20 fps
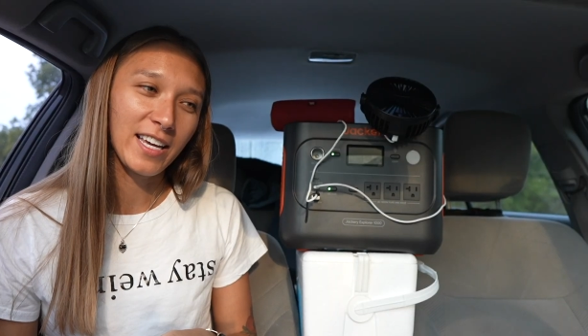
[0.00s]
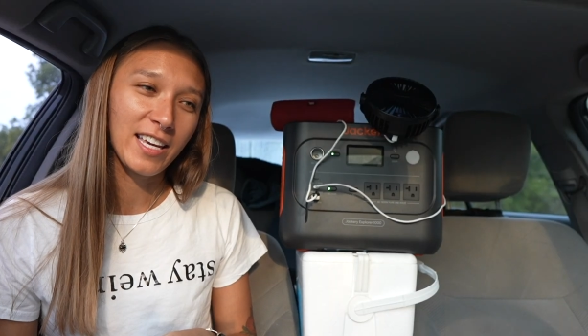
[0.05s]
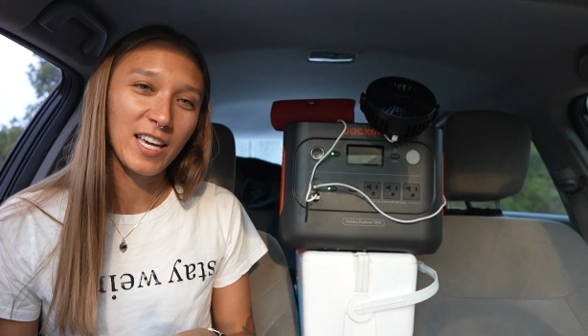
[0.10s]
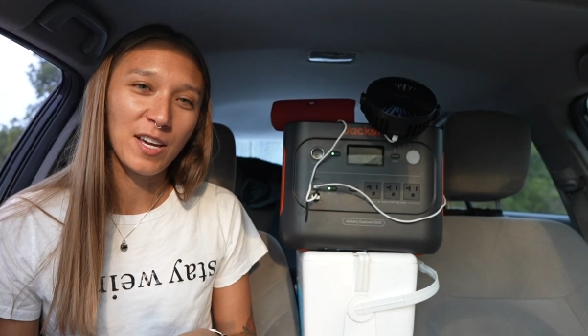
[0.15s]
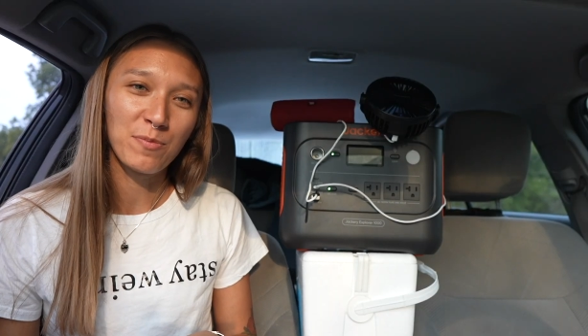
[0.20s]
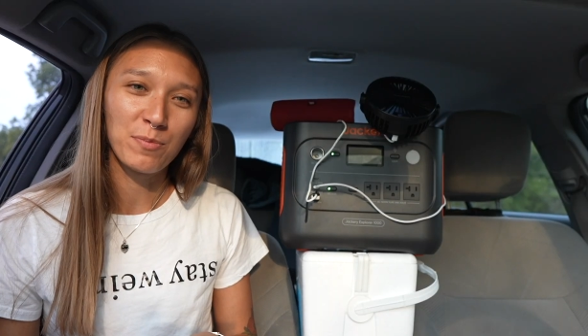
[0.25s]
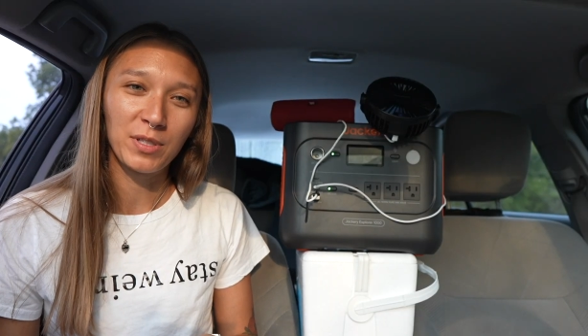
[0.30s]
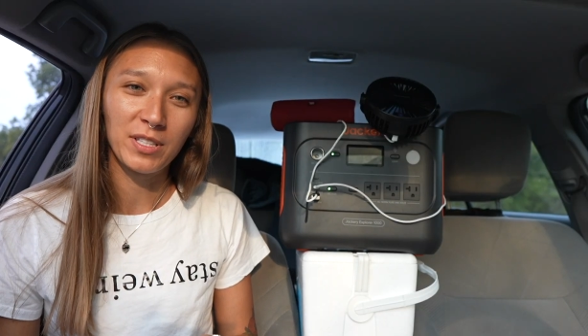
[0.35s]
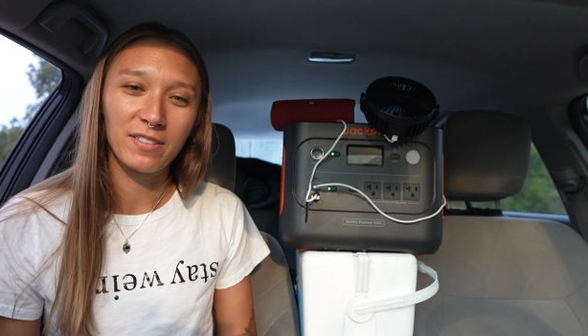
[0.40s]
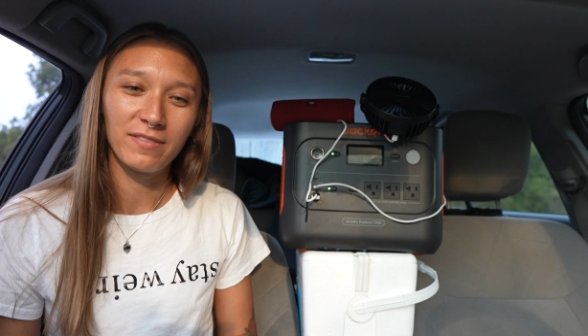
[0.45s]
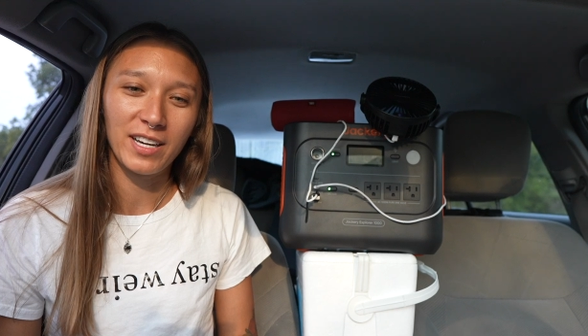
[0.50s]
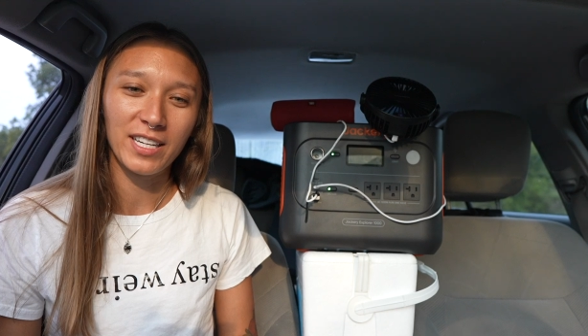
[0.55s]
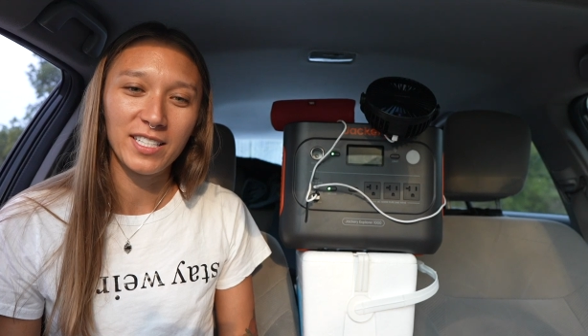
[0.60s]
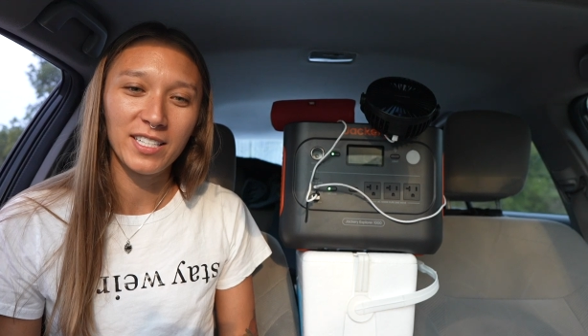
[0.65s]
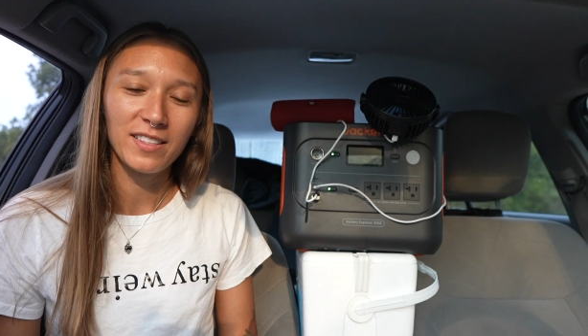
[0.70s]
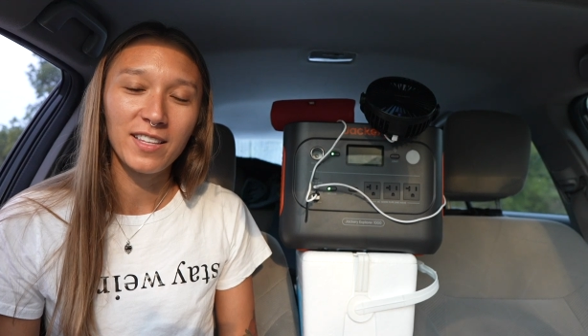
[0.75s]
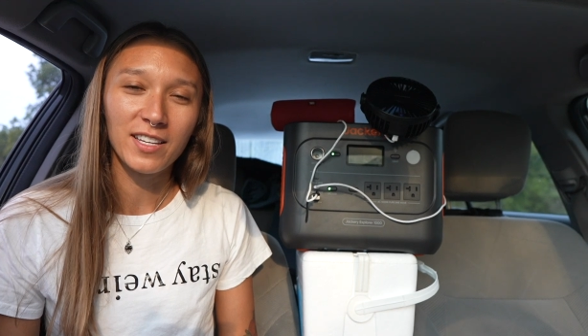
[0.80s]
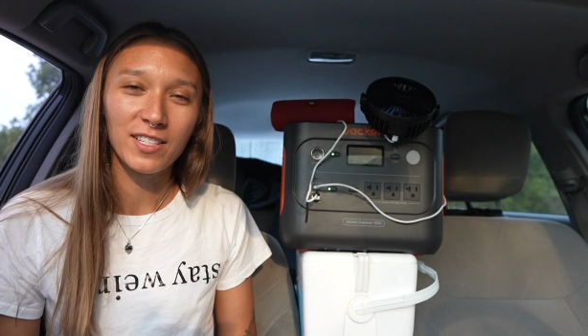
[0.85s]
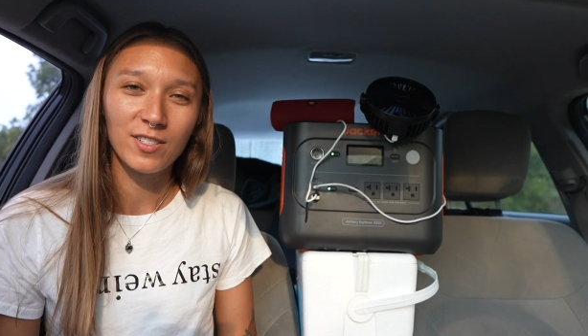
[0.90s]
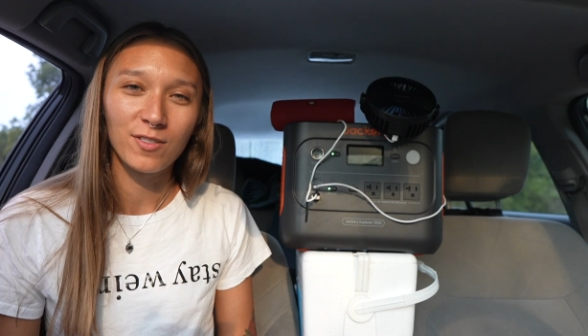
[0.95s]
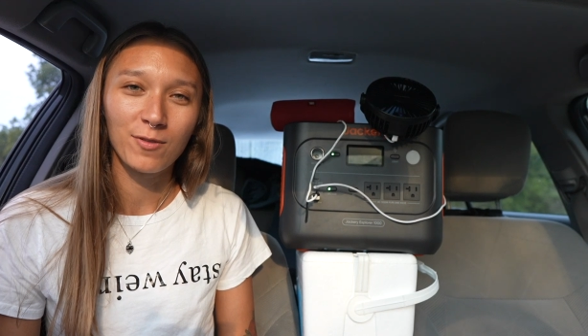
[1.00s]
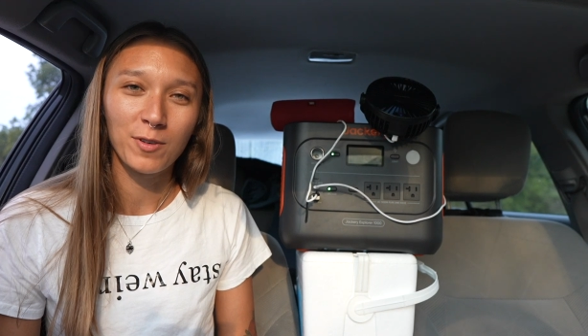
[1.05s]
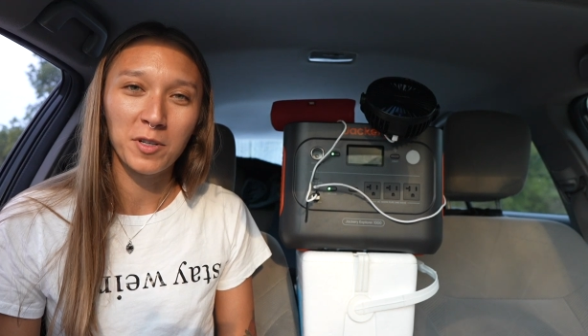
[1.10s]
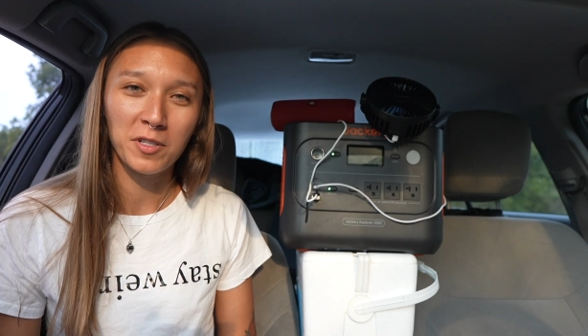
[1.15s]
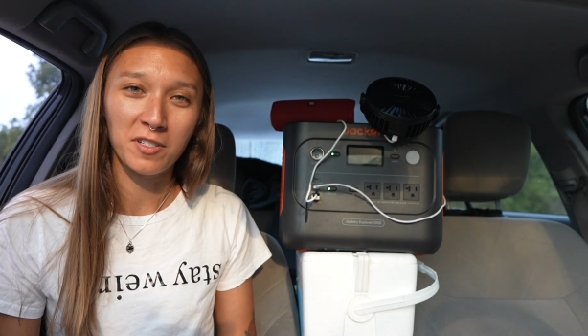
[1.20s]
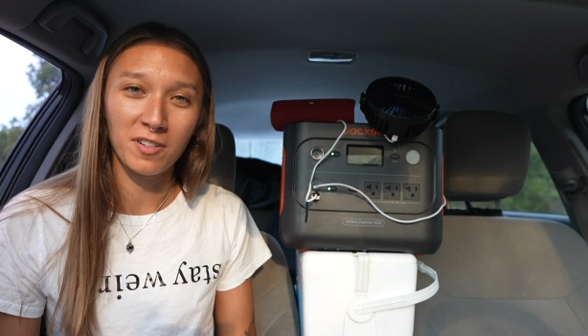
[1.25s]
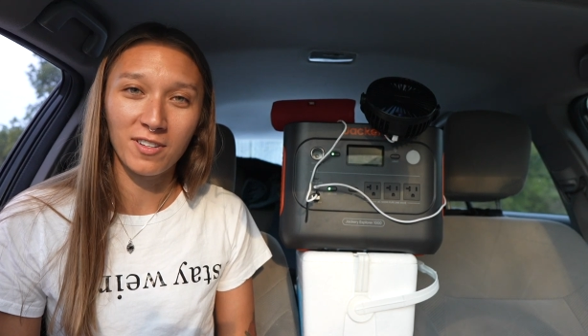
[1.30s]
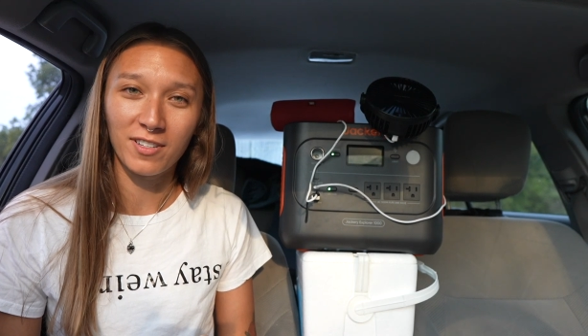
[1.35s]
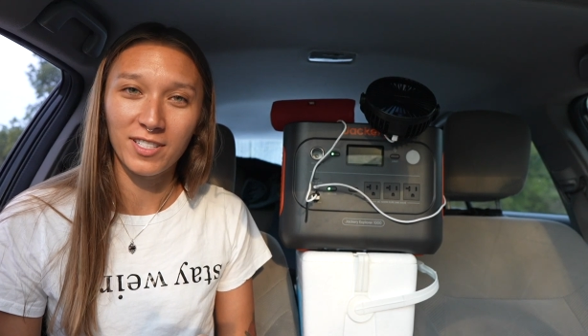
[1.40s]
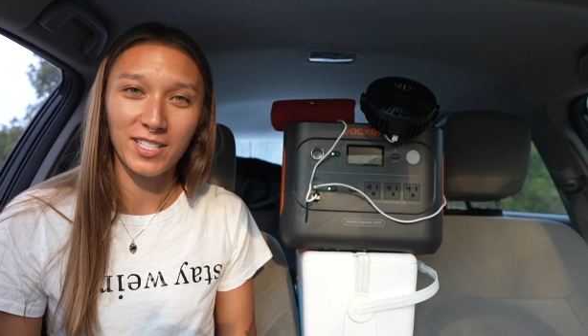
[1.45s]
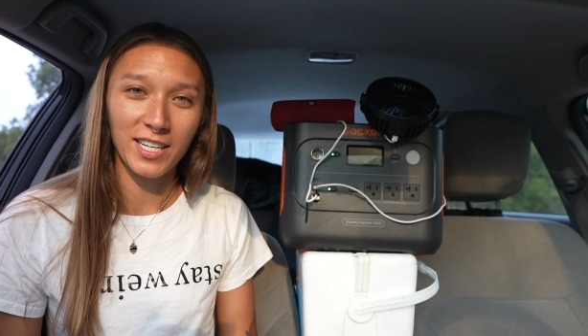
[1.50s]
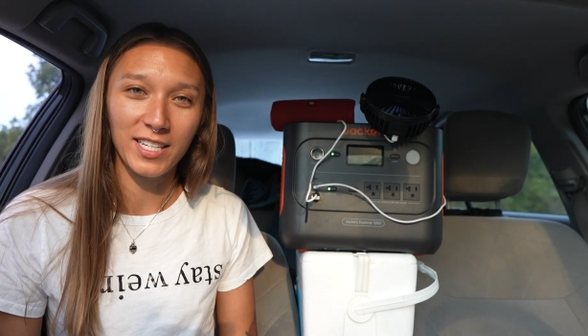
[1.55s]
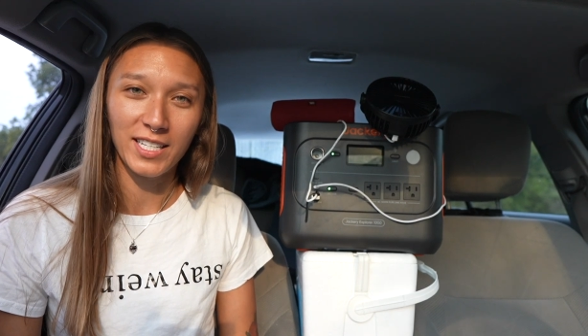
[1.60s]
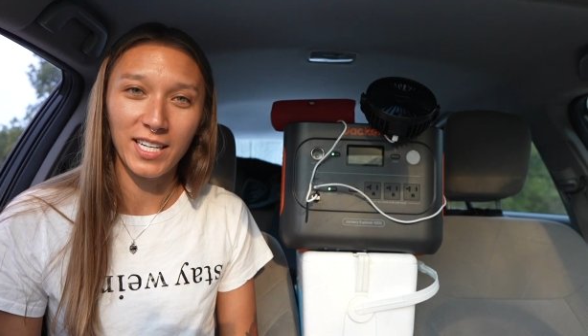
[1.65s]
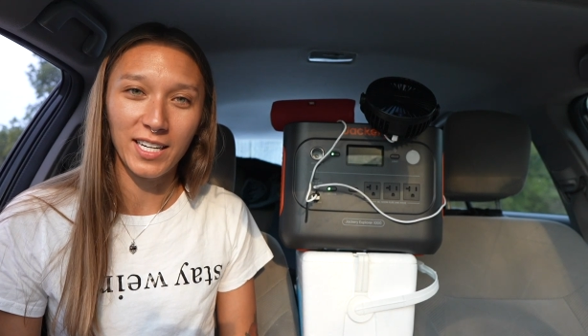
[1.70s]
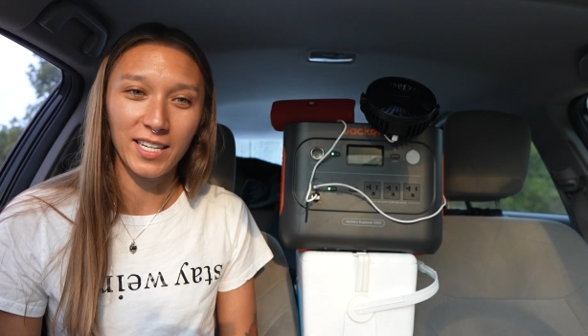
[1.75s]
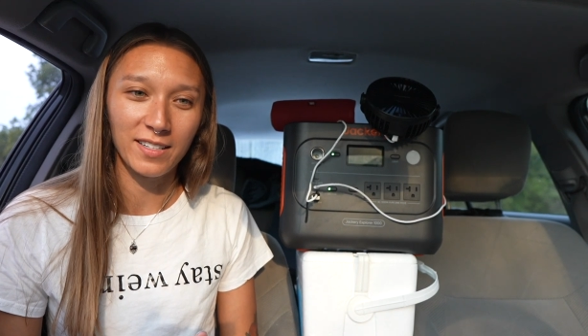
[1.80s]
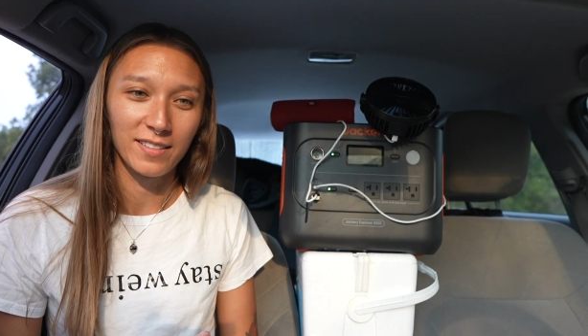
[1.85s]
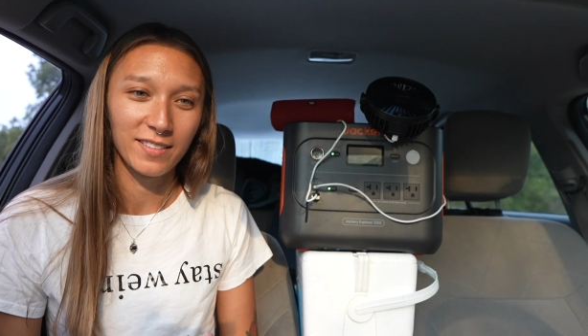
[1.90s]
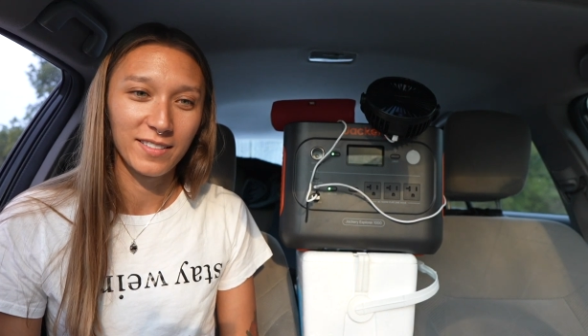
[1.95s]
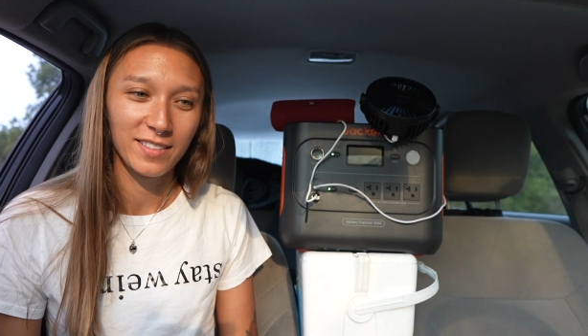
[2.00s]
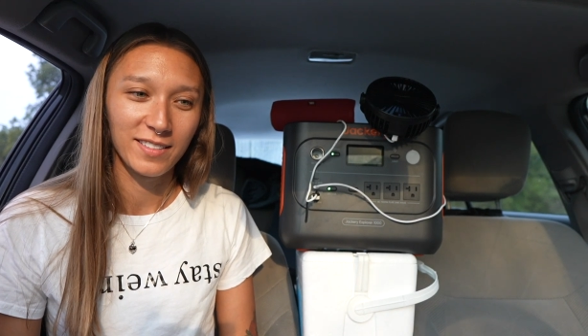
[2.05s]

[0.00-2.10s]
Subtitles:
can't believe I did this for as long as I did.